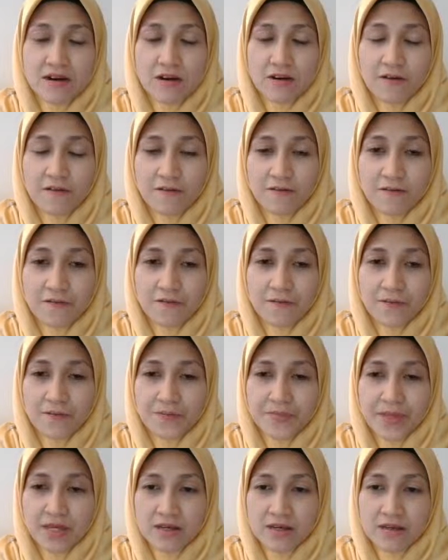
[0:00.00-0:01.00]
of
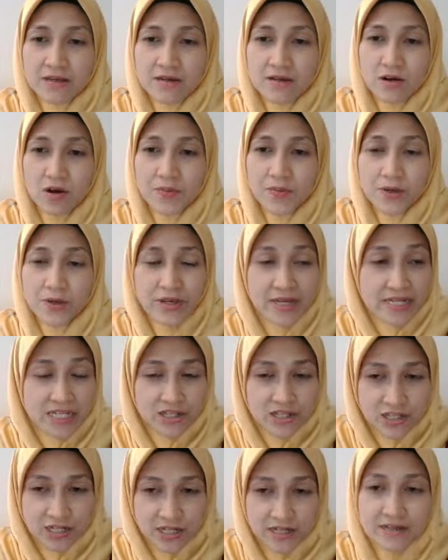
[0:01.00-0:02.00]
opioid
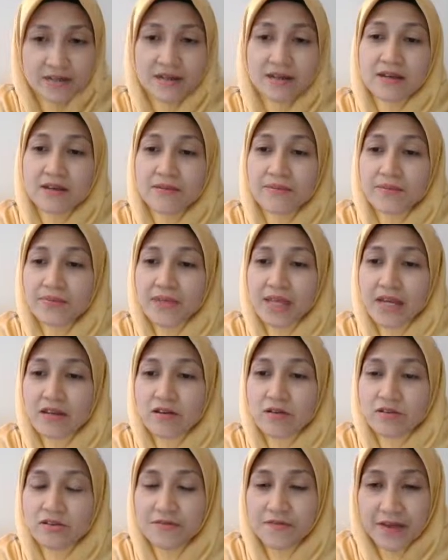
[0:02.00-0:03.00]
addiction,
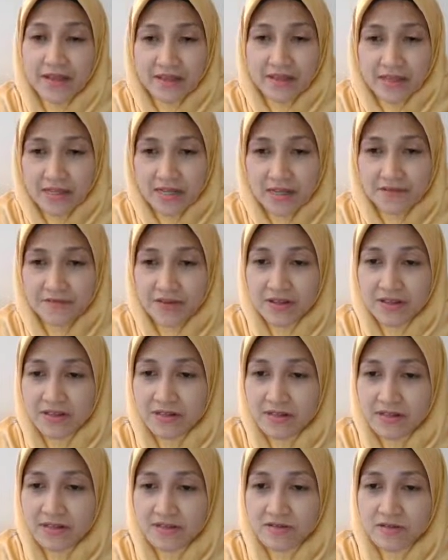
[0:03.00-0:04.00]
and also fentanyl.
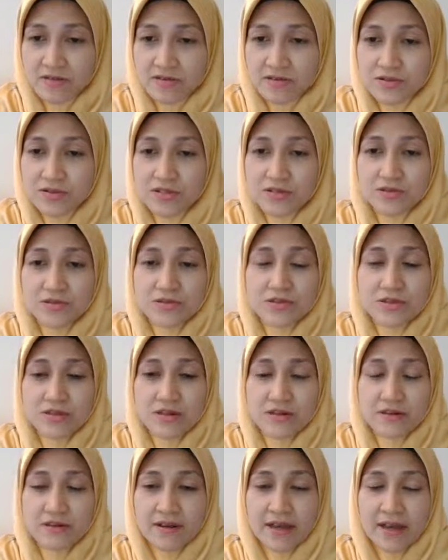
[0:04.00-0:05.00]
Fentanyl is also used
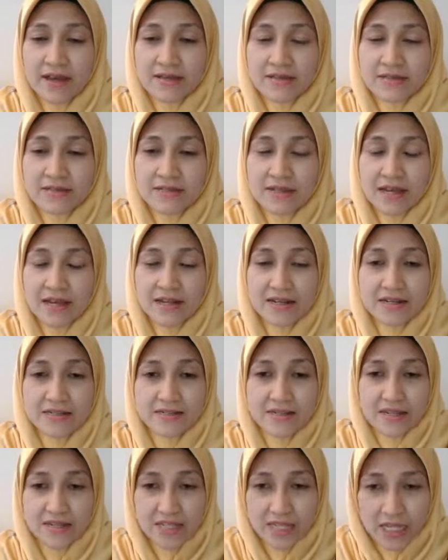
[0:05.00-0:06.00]
as
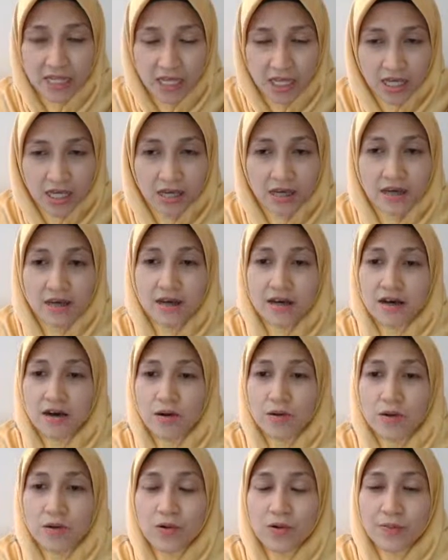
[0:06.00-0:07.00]
anesthetic
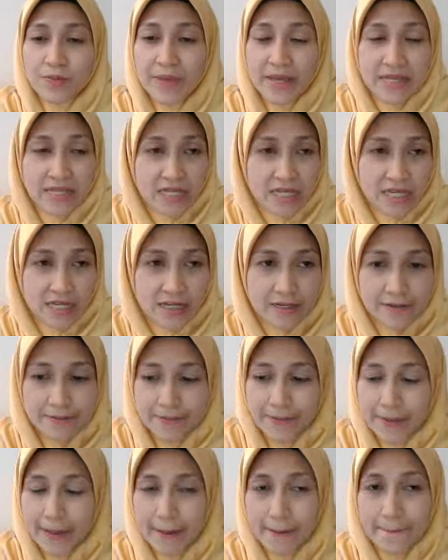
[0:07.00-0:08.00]
or
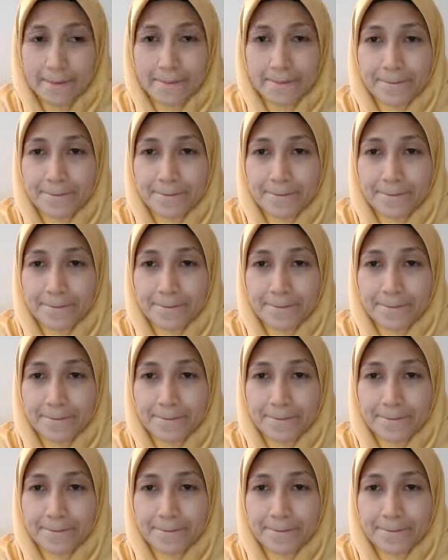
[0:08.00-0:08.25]
painkiller. Okay.